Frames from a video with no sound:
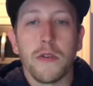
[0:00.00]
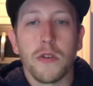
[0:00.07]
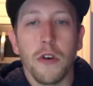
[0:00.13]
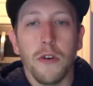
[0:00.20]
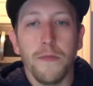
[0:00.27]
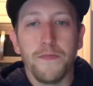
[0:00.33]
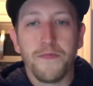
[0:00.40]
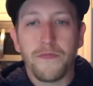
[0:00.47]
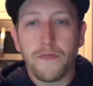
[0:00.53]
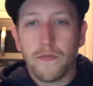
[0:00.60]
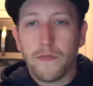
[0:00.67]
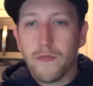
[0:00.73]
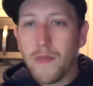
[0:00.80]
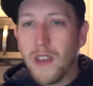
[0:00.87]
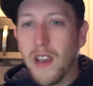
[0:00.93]
So
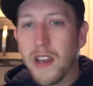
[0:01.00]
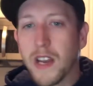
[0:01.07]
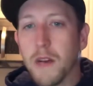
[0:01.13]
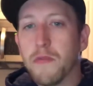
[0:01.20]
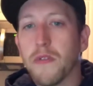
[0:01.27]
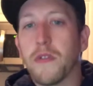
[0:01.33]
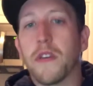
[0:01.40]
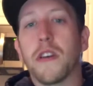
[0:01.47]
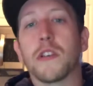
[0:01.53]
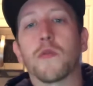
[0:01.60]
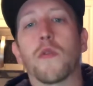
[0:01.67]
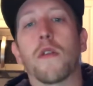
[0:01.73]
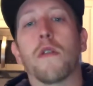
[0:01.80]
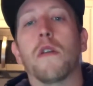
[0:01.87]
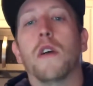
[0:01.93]
a couple of things
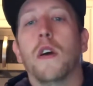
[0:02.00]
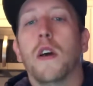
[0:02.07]
were,